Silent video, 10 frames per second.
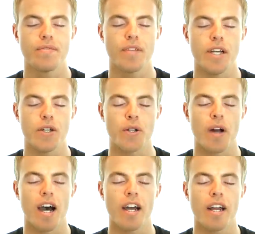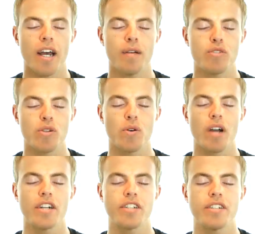into your I am soul
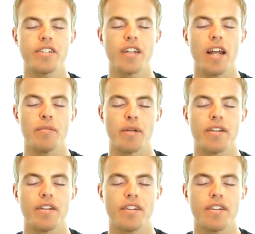consciousness alignment.